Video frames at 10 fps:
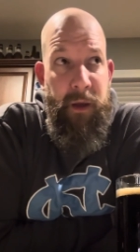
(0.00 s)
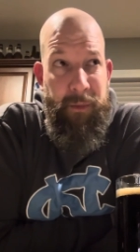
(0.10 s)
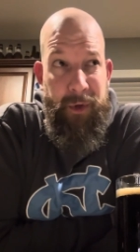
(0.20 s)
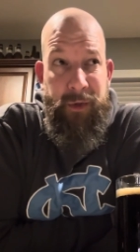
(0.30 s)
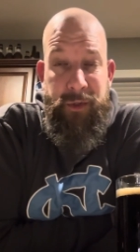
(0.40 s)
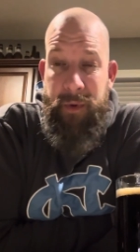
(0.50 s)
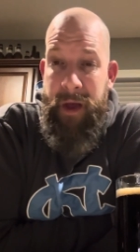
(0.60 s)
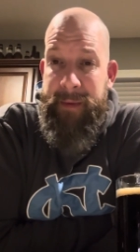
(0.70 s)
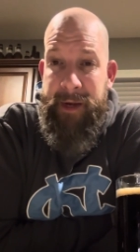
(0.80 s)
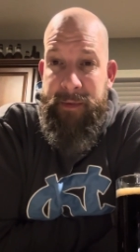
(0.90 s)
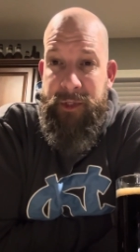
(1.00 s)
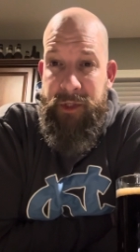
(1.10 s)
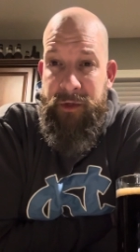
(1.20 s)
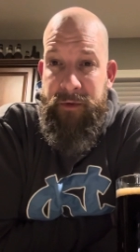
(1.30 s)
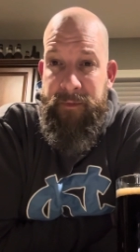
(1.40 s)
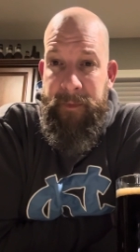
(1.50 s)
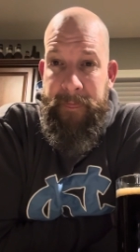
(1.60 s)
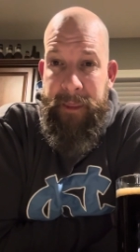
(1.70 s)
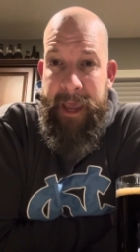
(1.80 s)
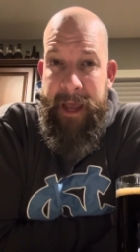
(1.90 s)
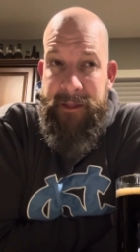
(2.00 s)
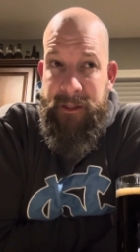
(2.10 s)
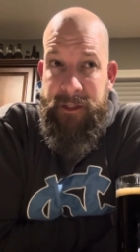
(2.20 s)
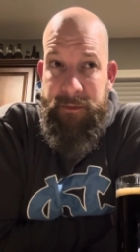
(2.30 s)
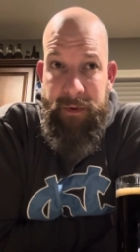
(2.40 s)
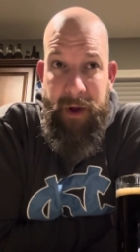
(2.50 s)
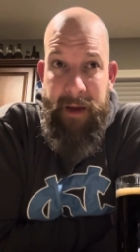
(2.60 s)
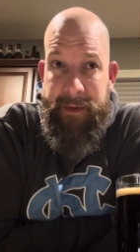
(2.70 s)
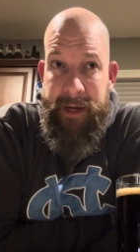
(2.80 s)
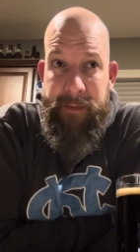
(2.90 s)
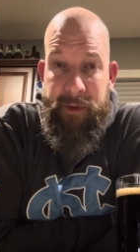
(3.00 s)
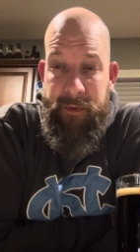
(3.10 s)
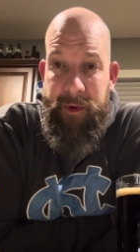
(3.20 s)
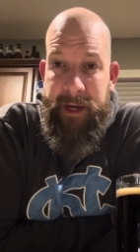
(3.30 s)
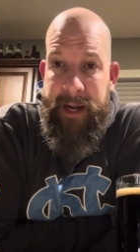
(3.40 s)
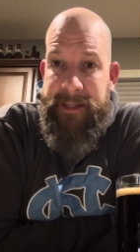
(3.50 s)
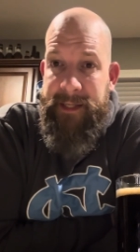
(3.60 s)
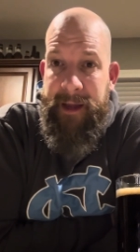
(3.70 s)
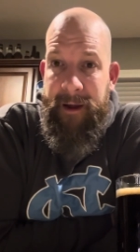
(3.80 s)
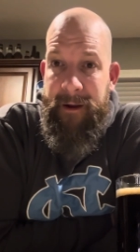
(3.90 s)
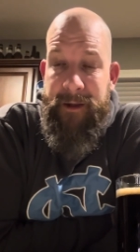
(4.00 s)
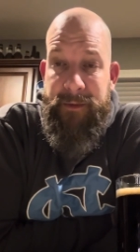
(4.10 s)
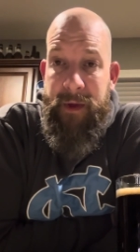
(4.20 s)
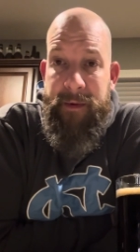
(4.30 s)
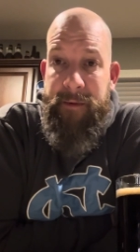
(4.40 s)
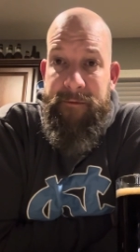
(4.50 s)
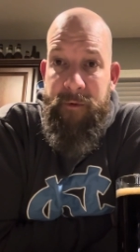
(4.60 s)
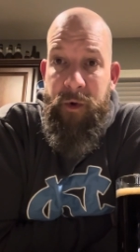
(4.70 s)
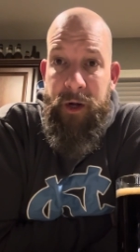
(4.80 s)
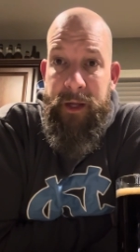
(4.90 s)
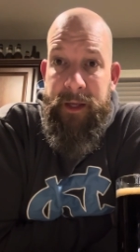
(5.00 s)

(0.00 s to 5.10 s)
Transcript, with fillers: Purdue's probably number two. Kansas is probably number three, and I'd say Carolina's probably number four.